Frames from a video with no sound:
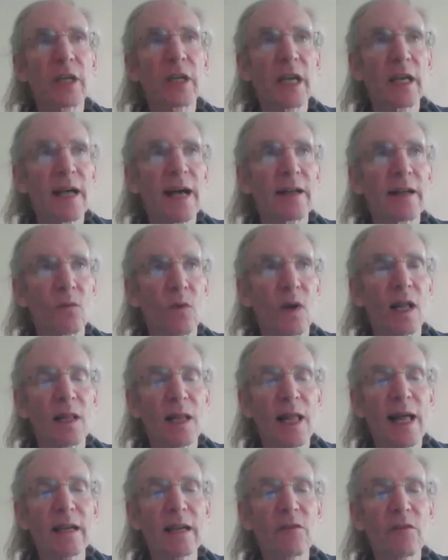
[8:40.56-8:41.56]
Okay. Uh,
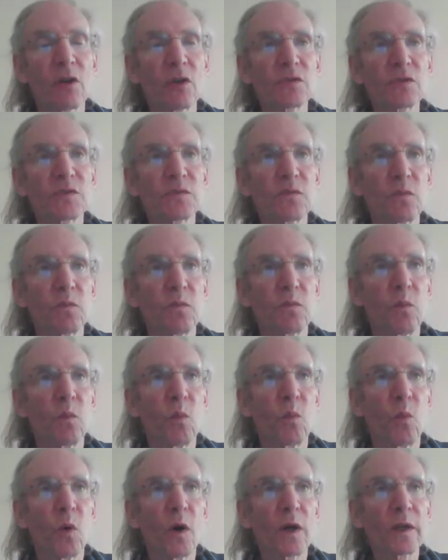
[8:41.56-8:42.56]
well, out of those,
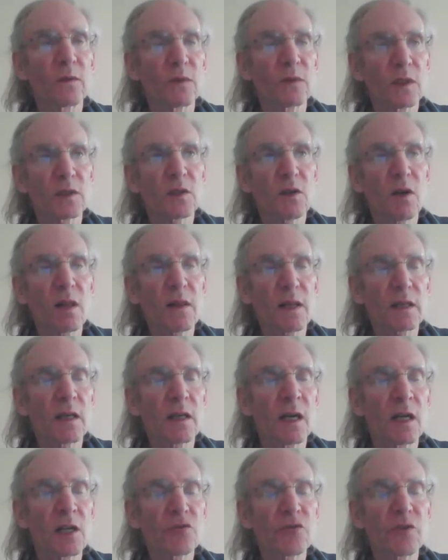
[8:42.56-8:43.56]
one call it
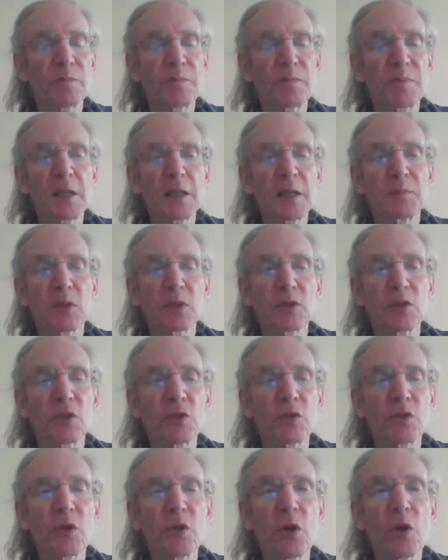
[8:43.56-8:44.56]
hundred people. Do
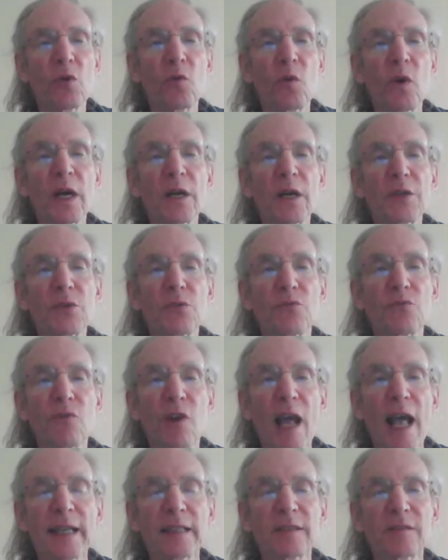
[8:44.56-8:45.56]
you know where you
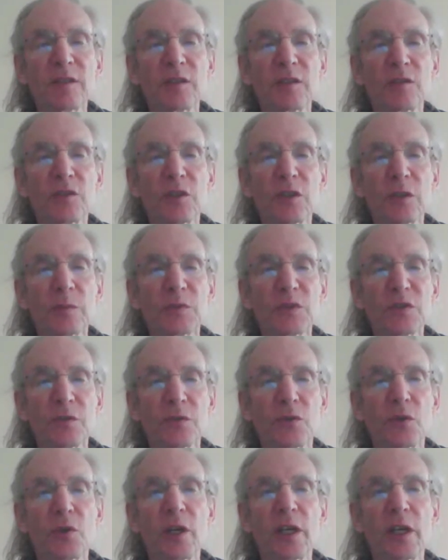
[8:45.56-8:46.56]
ranked in terms
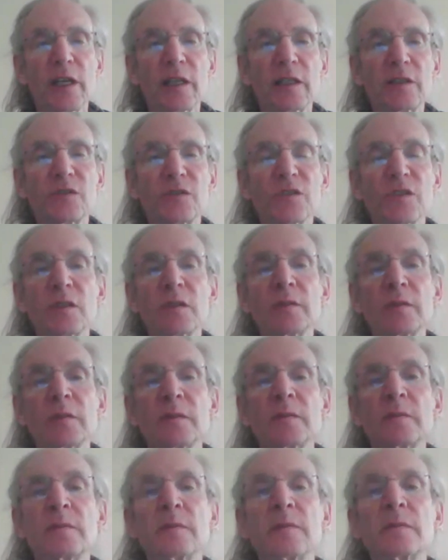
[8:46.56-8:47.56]
of grades?
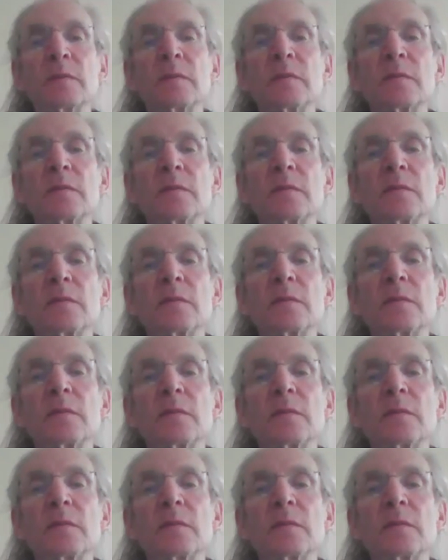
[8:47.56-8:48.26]
I